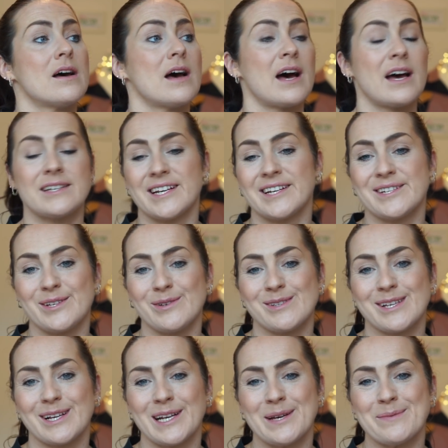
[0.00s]
I tend to
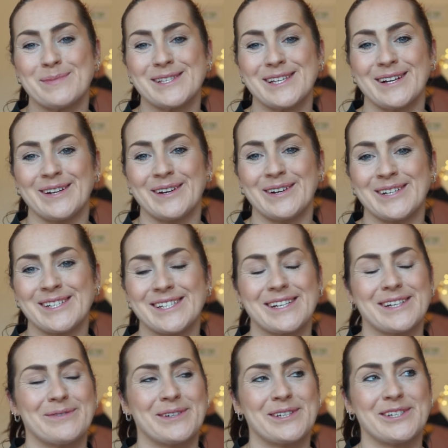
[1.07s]
use clips a lot,
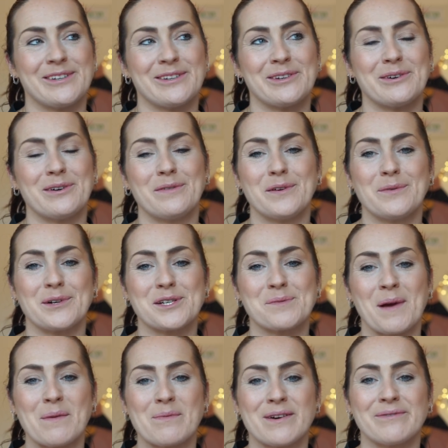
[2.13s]
which you'll know if you watch
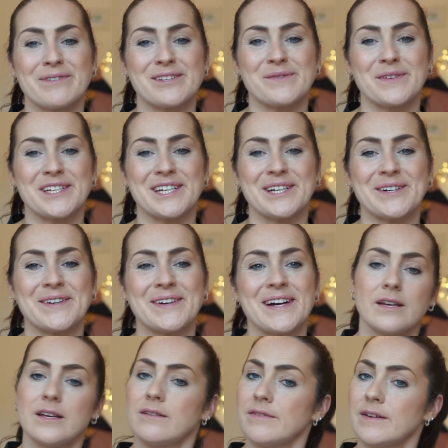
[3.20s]
my previous video.
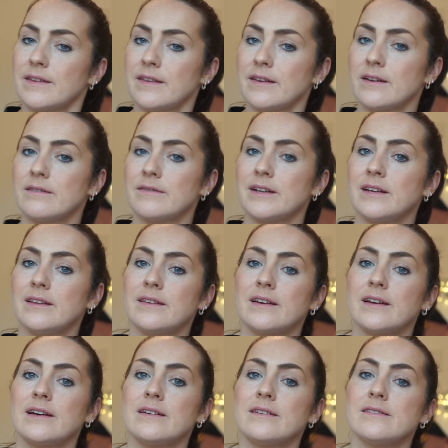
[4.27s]
If I think of
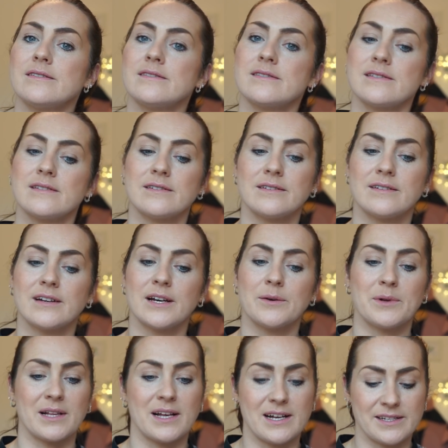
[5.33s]
anything else, I
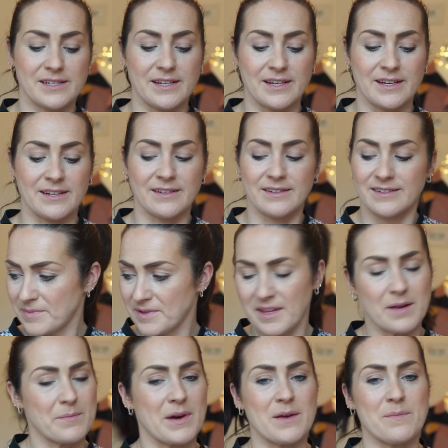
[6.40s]
will add it in, but
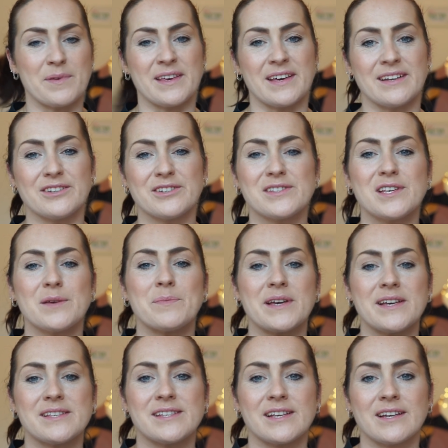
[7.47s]
that might be it. Just your
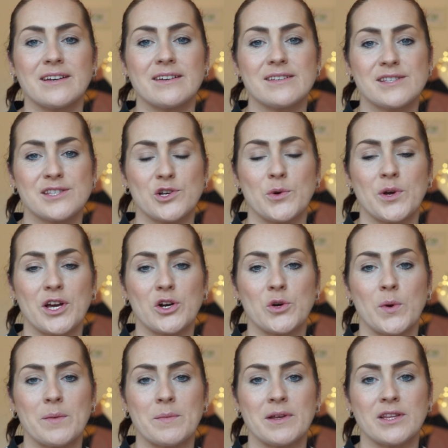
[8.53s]
basic sewing
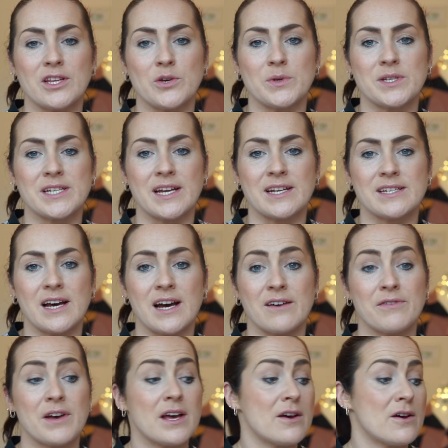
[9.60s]
equipment that you would tend to
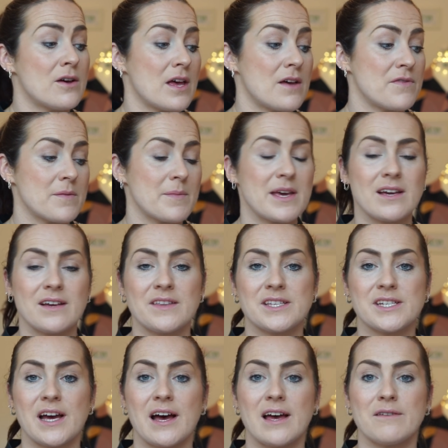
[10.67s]
have. If you're making the
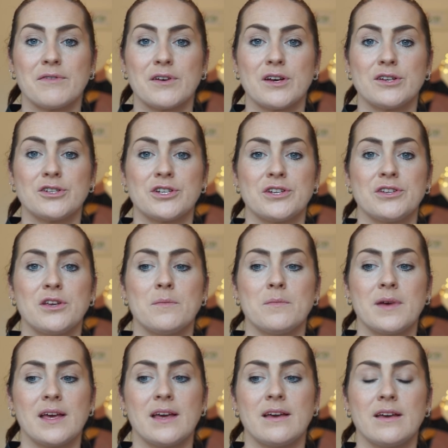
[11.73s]
tie version, you
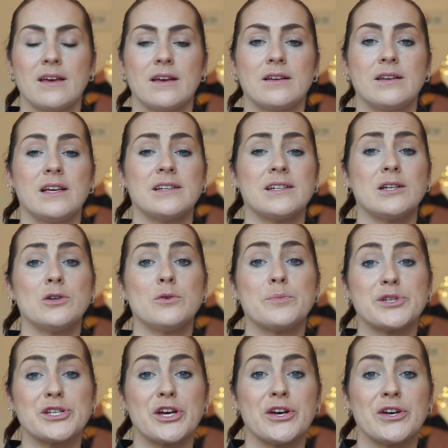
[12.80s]
may need a
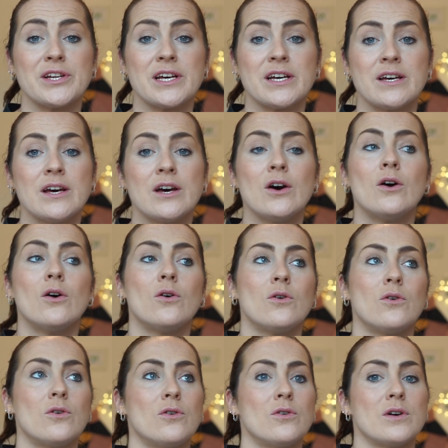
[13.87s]
loop turner
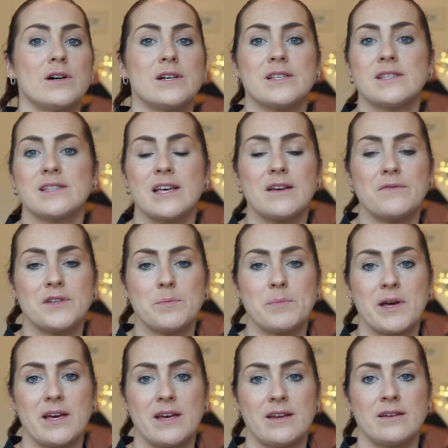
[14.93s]
or a safety
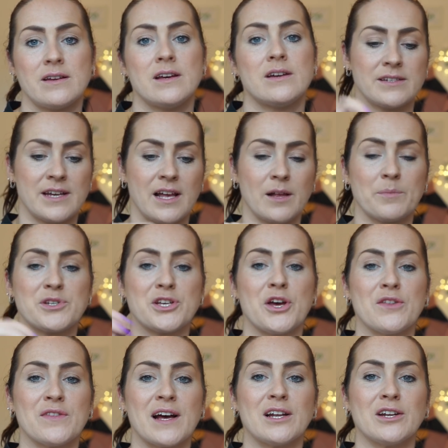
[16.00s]
pin to help
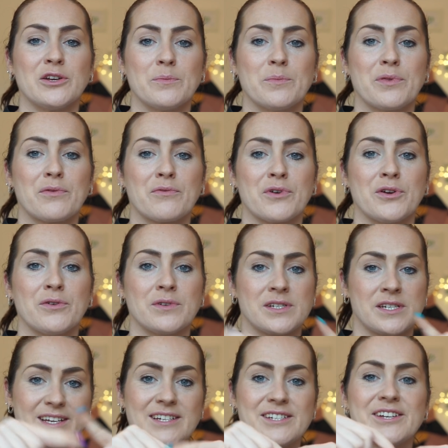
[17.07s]
turn that loop through,
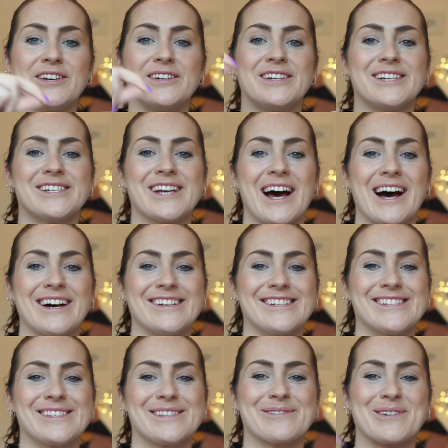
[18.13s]
to turn your
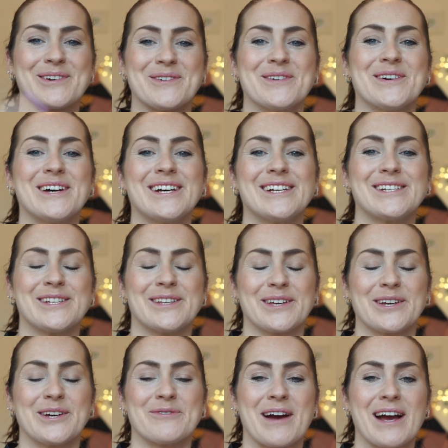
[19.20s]
ties through to the
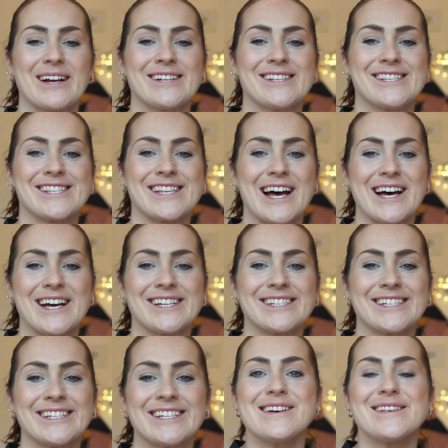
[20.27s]
correct side.
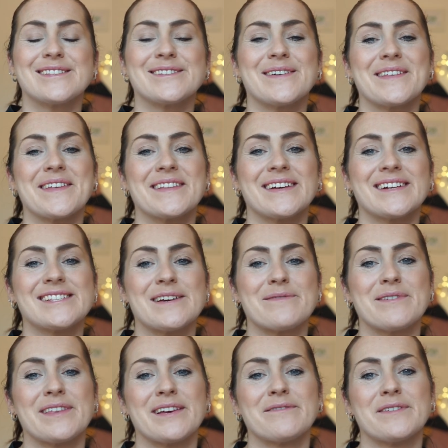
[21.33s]
So I think that's
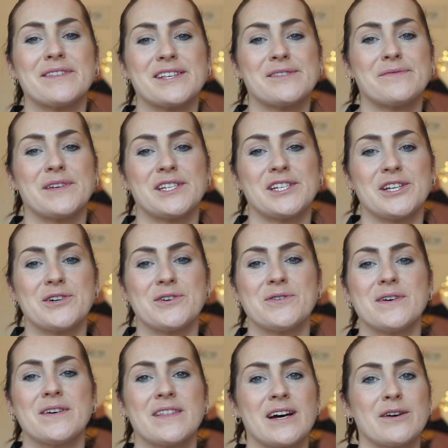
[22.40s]
everything for this
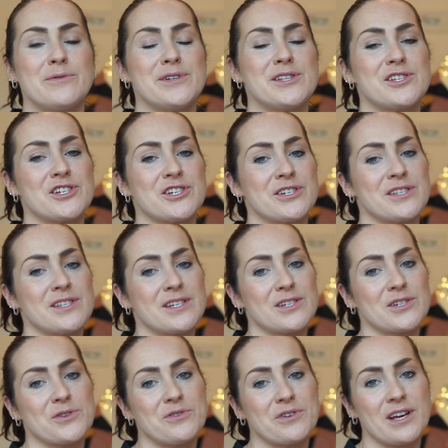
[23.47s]
video. That was
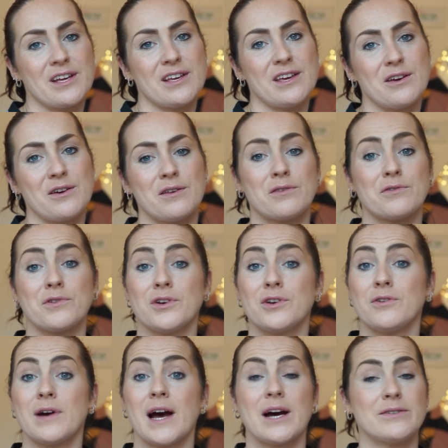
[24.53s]
just talking you
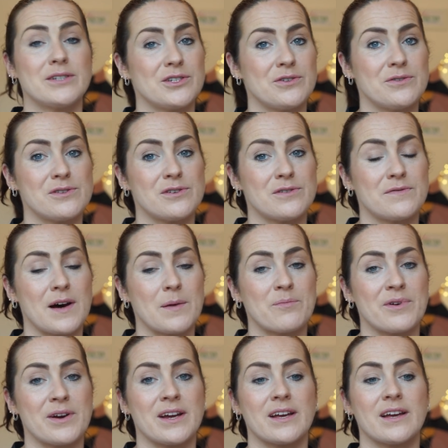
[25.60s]
through how to choose your
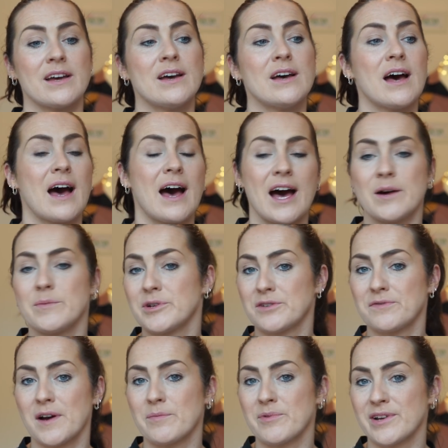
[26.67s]
fabric, how
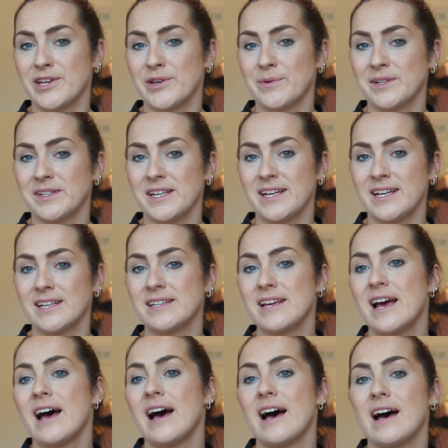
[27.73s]
much fabric you will need,
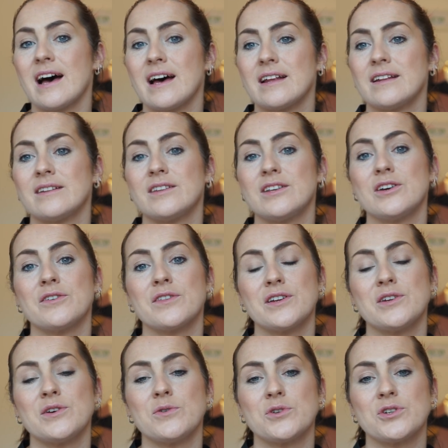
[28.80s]
and the other
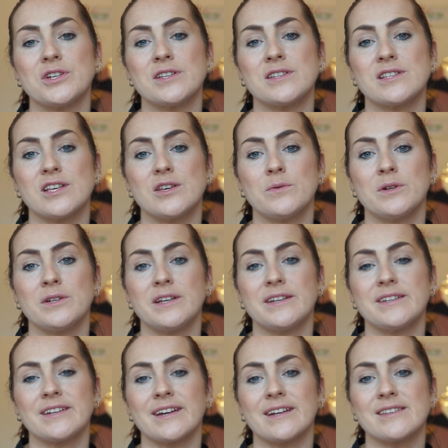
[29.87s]
notions that you will
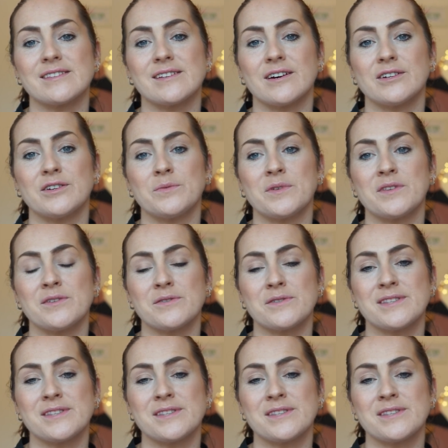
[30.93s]
need to get started with your